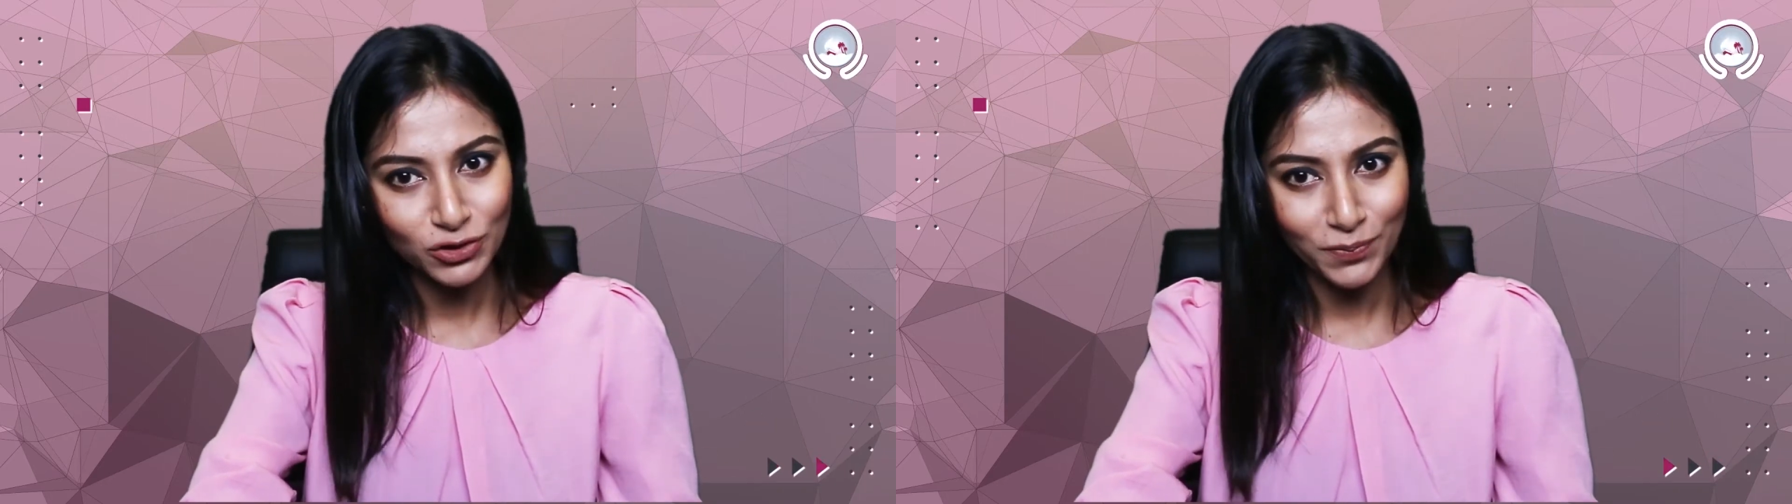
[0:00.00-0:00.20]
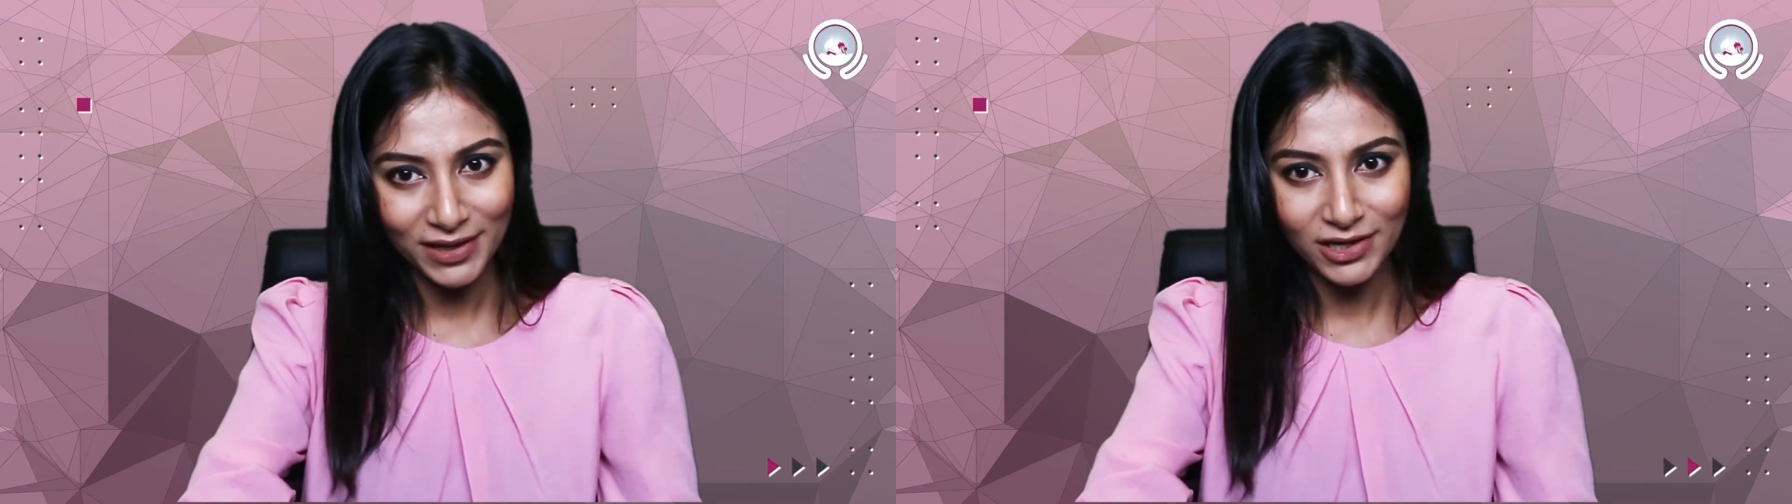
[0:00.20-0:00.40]

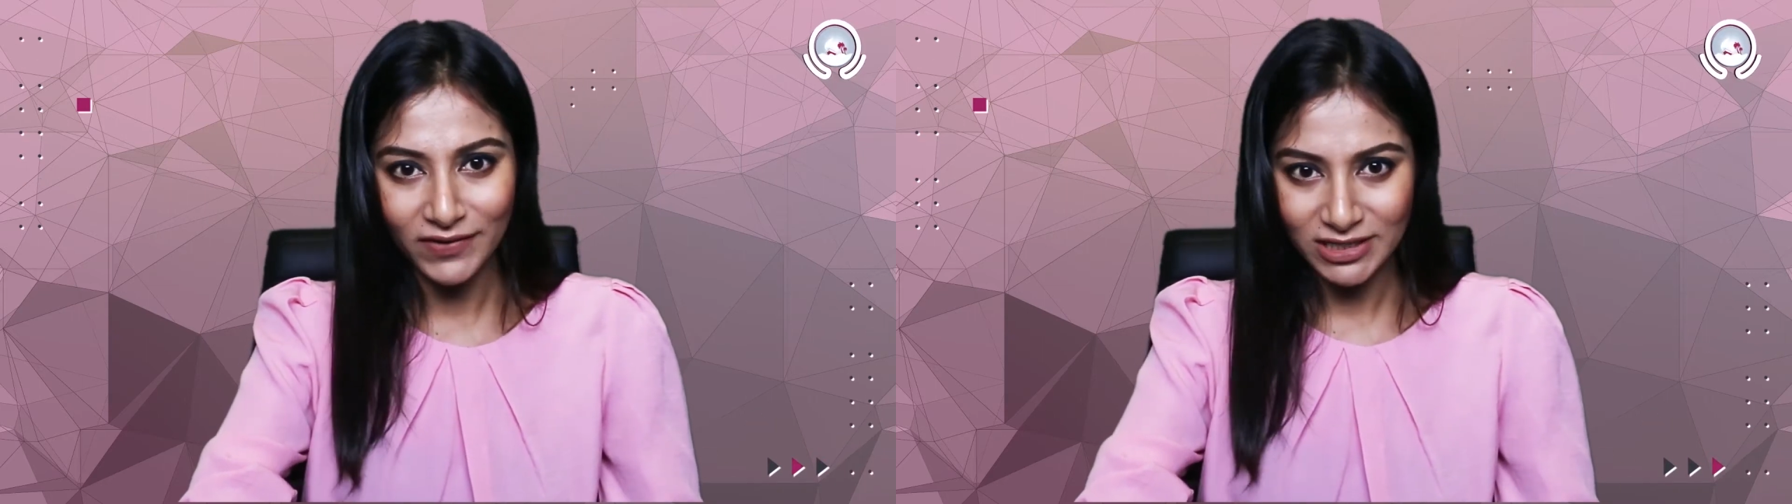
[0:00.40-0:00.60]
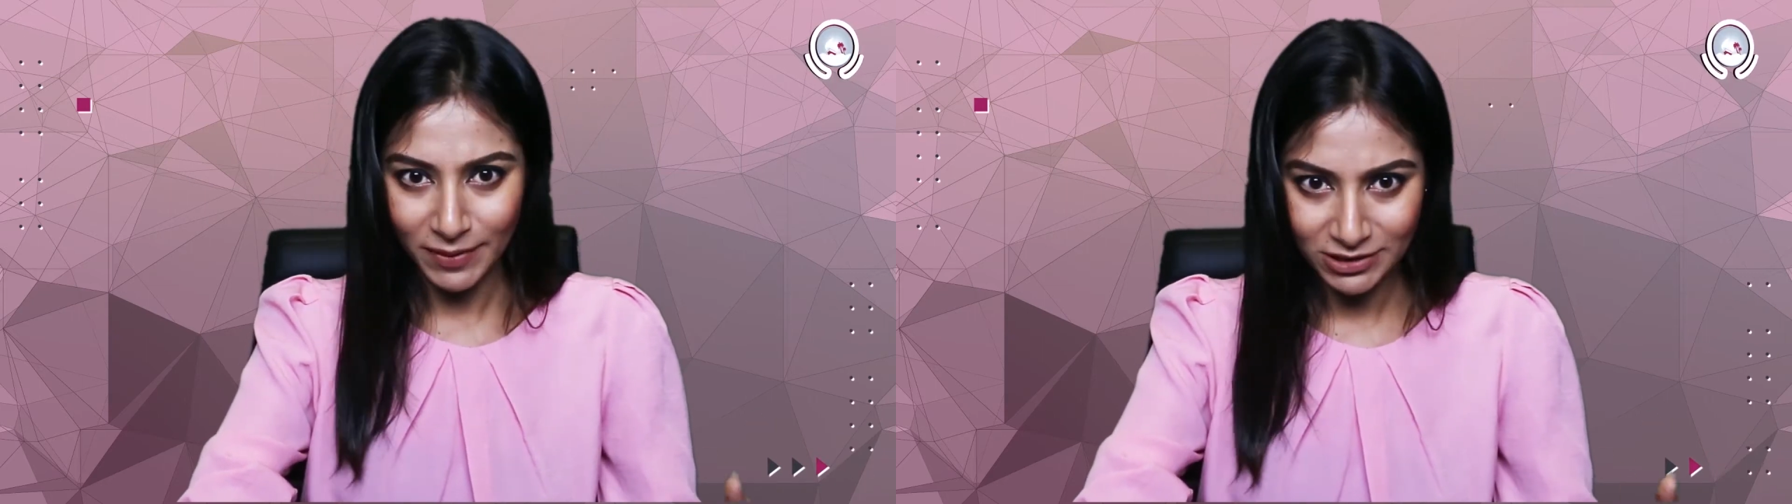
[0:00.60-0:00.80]
to pay the
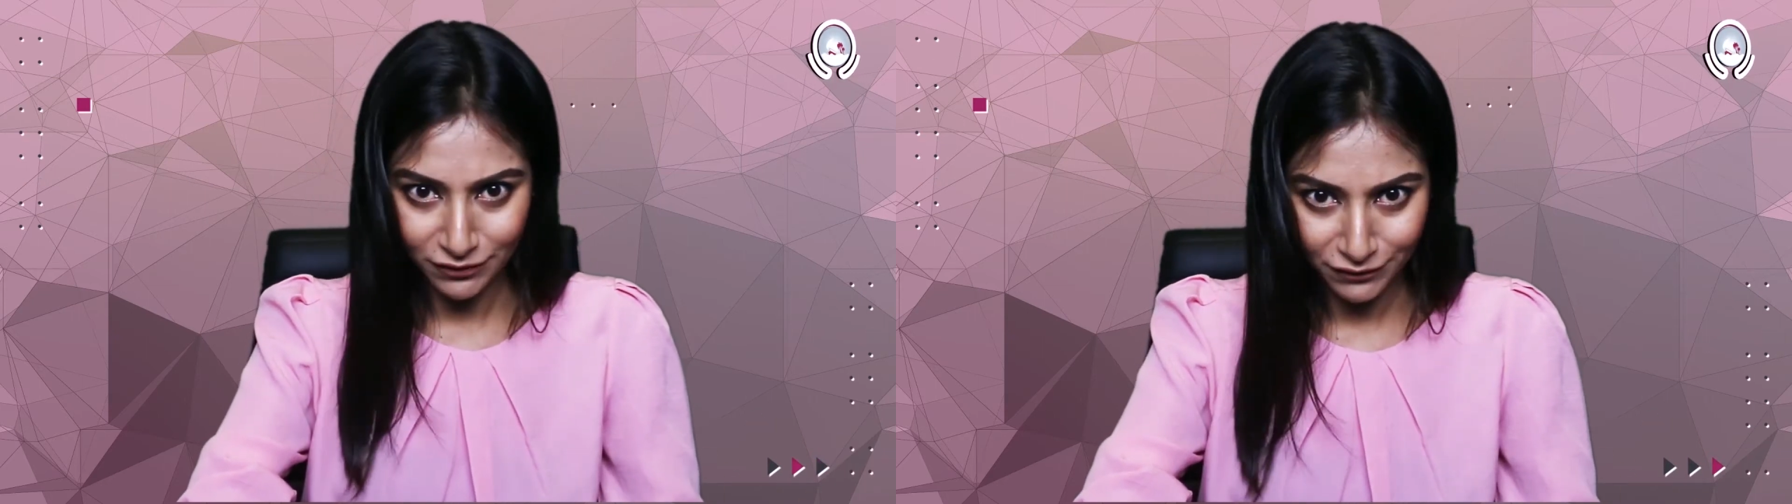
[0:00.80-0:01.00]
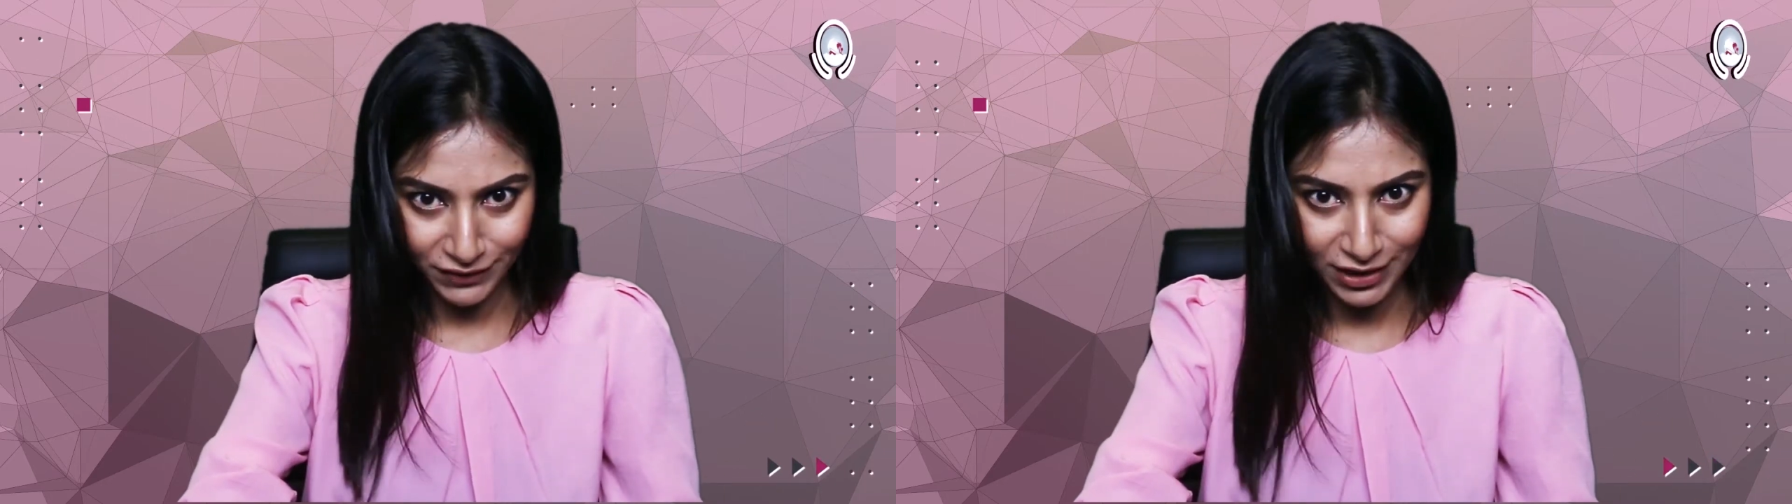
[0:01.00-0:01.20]

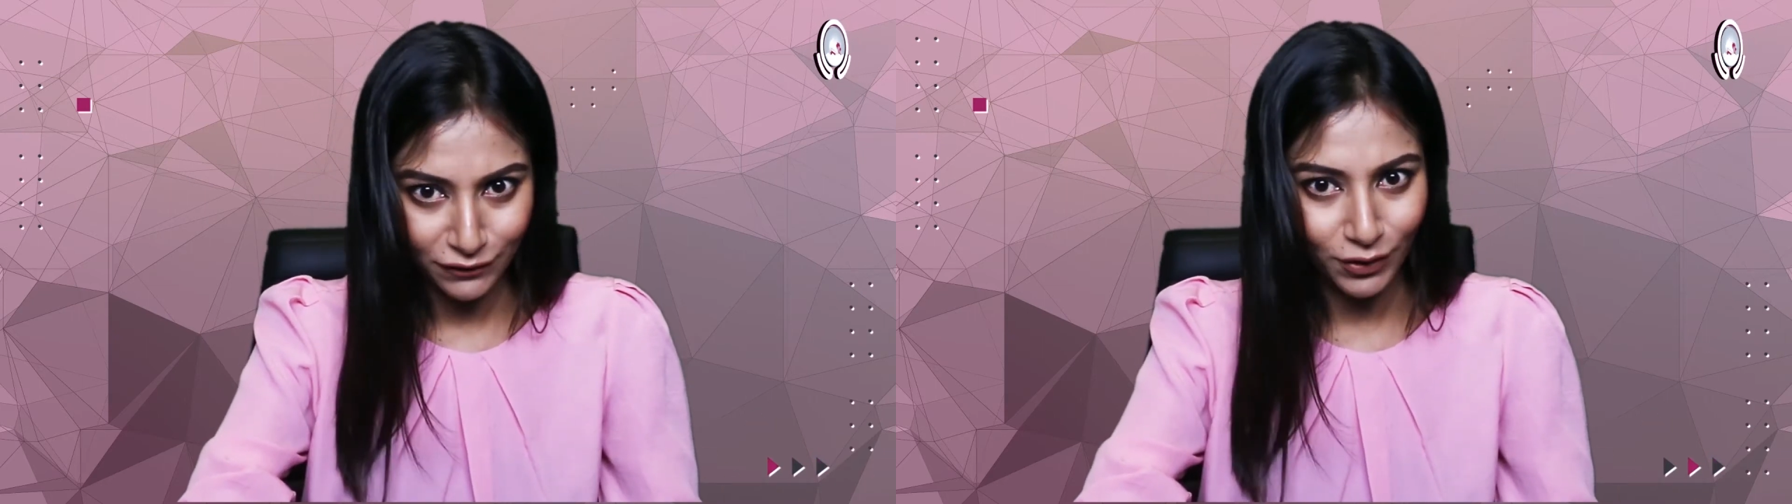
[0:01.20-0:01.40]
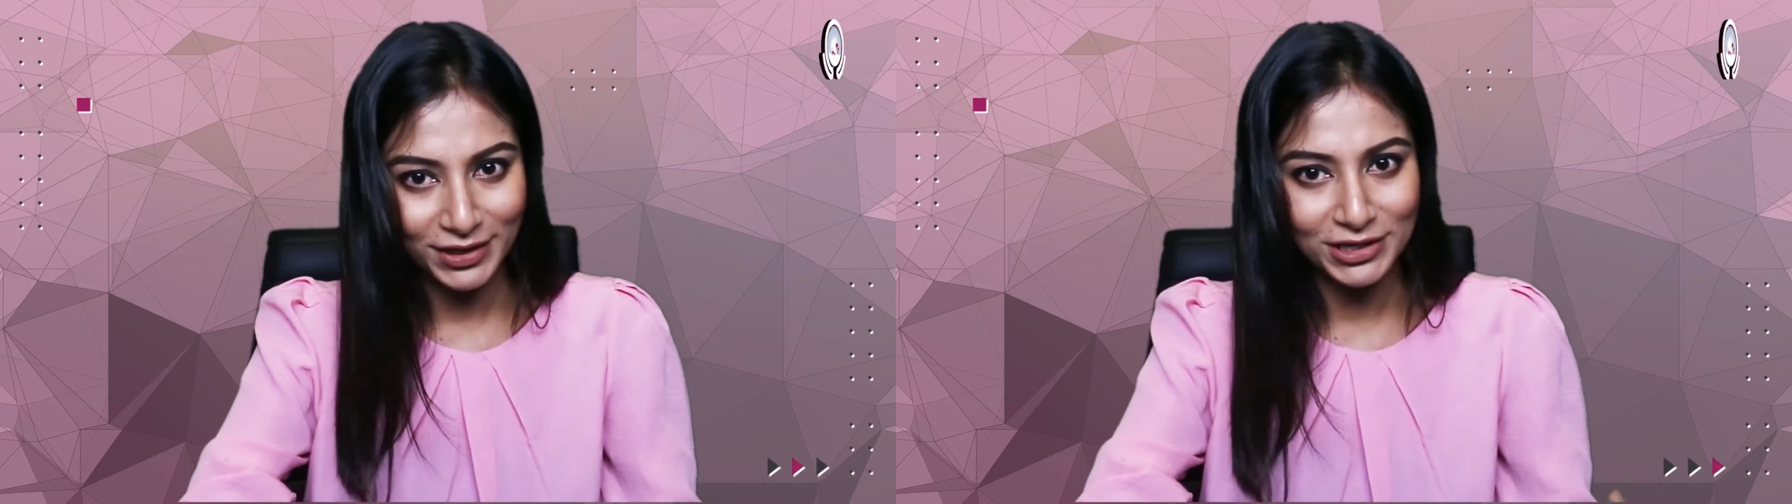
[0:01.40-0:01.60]
respective fee for